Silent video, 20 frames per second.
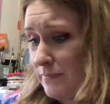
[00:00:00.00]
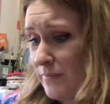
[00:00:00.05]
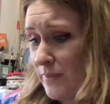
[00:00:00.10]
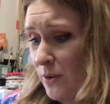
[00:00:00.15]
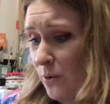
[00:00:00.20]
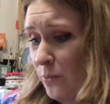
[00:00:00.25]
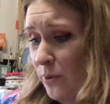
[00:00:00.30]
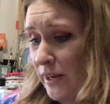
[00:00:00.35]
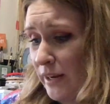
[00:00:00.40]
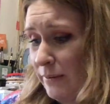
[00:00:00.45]

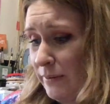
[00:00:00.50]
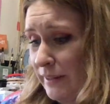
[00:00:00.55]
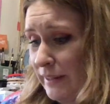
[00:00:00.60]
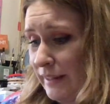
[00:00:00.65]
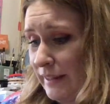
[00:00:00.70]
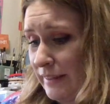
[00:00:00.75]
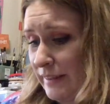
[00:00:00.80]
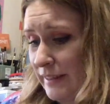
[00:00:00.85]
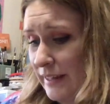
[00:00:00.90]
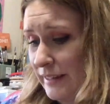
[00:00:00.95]
What I
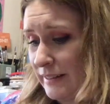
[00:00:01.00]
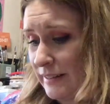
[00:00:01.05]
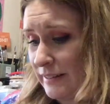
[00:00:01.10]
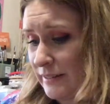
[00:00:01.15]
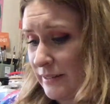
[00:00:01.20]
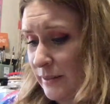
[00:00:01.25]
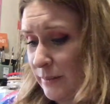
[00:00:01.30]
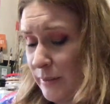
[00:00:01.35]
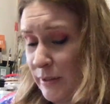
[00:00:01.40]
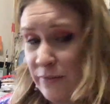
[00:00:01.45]
really think
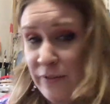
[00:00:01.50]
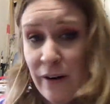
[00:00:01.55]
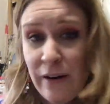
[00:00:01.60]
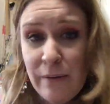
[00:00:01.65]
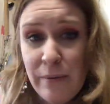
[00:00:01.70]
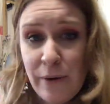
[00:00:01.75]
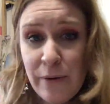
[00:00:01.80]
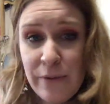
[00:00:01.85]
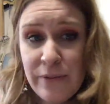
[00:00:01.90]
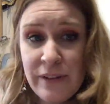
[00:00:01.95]
that's going to be fun
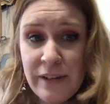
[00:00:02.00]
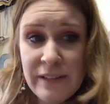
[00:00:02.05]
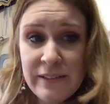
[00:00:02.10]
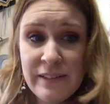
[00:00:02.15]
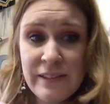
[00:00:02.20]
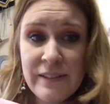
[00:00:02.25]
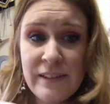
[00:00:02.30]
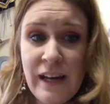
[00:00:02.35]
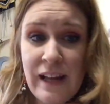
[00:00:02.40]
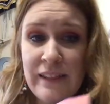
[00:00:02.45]
about this
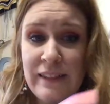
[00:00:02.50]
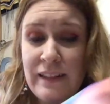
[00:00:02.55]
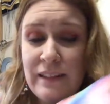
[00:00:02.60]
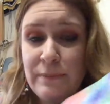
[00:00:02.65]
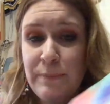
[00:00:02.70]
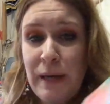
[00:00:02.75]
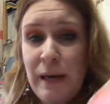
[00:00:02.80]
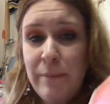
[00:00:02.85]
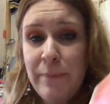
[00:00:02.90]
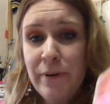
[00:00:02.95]
is that
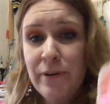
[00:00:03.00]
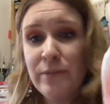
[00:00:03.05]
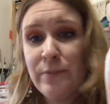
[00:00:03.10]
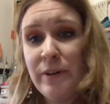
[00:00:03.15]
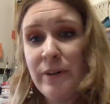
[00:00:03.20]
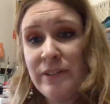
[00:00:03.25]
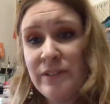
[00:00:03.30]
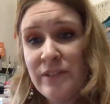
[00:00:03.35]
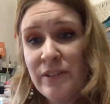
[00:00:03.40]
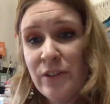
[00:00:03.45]
these papers,
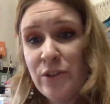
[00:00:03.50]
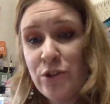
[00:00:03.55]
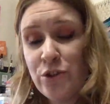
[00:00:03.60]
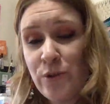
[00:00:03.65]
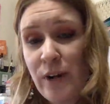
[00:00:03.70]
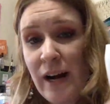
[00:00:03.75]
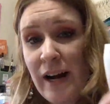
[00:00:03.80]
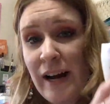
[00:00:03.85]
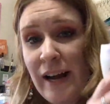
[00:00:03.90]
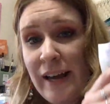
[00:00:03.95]
once they're
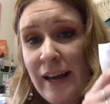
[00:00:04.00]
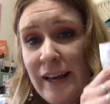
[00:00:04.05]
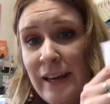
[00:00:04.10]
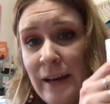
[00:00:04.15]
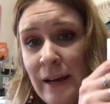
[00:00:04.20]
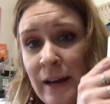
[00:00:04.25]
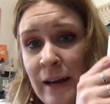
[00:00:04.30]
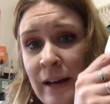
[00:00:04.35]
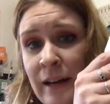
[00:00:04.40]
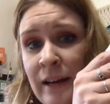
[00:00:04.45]
dry,
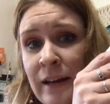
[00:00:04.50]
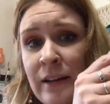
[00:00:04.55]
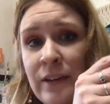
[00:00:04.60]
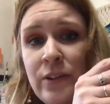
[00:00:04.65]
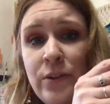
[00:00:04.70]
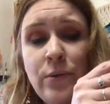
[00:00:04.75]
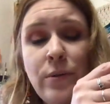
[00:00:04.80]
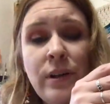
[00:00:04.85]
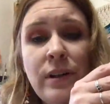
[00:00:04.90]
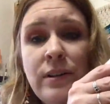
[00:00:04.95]

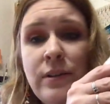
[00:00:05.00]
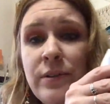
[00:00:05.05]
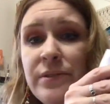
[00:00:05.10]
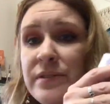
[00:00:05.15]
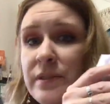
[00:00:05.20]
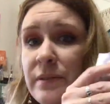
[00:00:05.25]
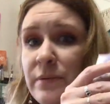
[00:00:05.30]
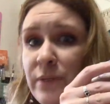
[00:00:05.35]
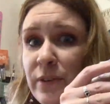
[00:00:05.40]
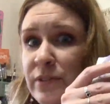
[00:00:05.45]
you can use
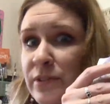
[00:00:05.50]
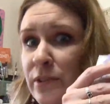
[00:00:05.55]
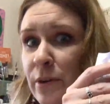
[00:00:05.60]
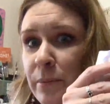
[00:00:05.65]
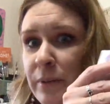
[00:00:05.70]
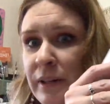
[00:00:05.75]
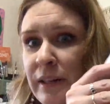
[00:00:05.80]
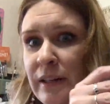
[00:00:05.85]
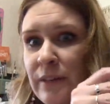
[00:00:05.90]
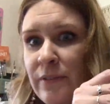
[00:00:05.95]
them for so
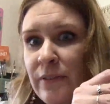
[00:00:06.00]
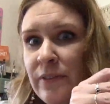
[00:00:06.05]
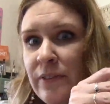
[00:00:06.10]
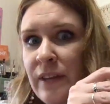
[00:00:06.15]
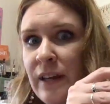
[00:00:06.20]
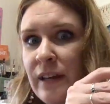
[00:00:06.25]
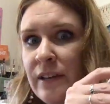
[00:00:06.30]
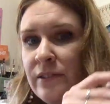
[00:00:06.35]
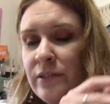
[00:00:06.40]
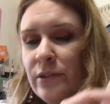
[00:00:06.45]
many different
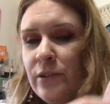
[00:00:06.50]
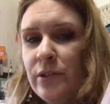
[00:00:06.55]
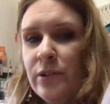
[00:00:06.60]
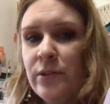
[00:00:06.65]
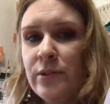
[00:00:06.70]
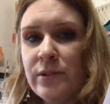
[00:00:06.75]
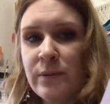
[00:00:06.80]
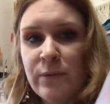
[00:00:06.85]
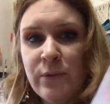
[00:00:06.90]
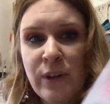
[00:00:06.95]
things. You could
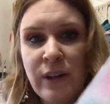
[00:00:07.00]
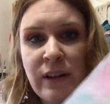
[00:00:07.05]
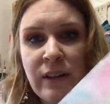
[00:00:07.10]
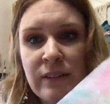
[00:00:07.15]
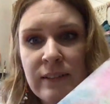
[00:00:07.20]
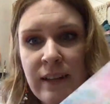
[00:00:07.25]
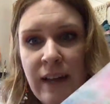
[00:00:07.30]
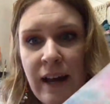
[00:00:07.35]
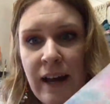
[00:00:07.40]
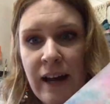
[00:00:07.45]
use them for
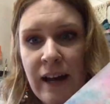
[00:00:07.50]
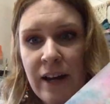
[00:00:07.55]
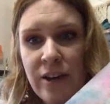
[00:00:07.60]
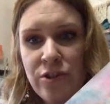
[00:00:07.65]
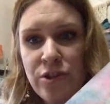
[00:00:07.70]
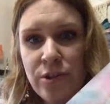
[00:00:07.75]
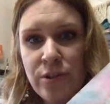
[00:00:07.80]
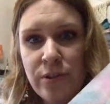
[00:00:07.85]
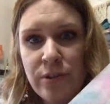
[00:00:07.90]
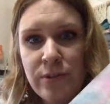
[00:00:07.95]

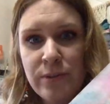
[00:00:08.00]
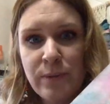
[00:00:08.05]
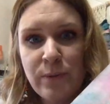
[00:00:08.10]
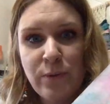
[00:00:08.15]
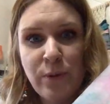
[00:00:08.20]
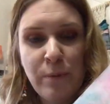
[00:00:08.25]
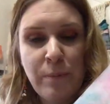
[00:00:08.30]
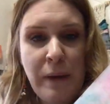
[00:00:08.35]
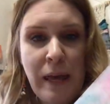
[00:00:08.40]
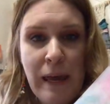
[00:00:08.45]
collage, you could use them
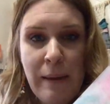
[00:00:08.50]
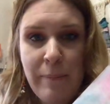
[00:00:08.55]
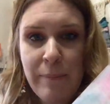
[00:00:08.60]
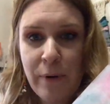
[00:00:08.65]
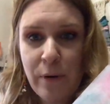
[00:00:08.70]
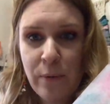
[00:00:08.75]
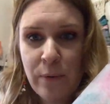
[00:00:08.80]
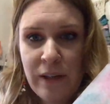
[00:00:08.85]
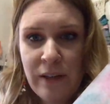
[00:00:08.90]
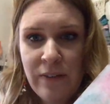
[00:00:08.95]
for
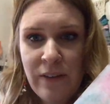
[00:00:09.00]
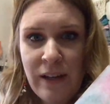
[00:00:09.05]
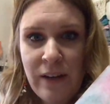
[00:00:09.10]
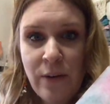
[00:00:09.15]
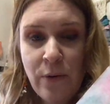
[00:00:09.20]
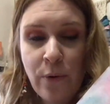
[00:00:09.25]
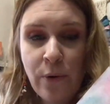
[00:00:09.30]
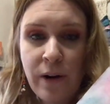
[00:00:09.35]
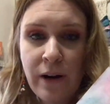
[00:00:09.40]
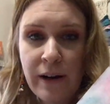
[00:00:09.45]
paper
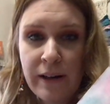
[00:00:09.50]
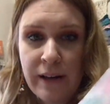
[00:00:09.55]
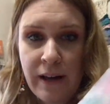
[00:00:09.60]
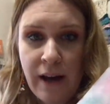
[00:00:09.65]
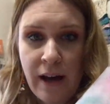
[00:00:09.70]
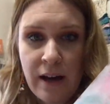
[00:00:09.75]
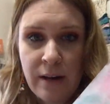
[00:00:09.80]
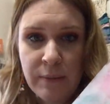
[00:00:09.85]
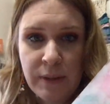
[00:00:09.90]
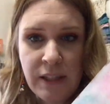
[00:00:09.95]
weaving,
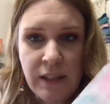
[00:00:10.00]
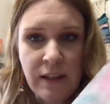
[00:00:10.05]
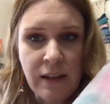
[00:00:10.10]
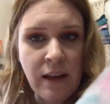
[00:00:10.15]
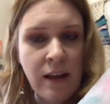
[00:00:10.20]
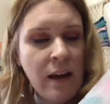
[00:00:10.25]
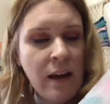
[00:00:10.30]
origami,